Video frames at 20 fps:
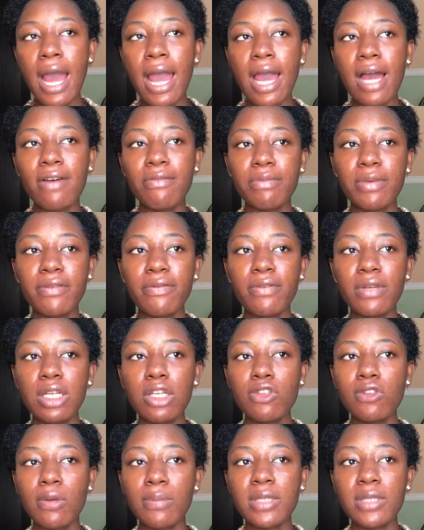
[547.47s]
I have been
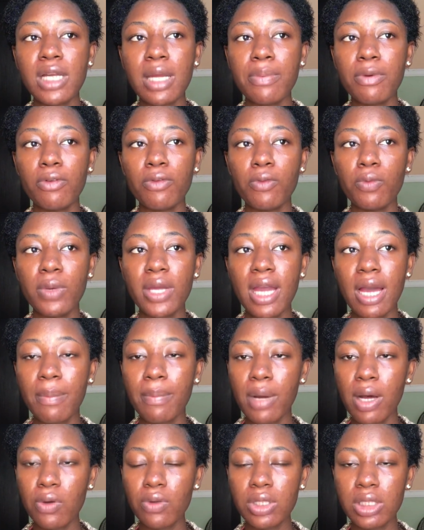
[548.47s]
feeling some type of way
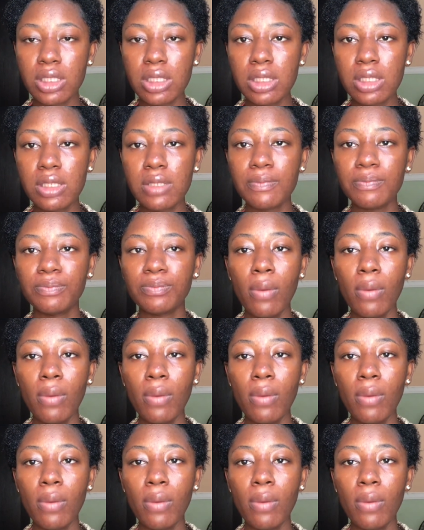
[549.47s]
about it.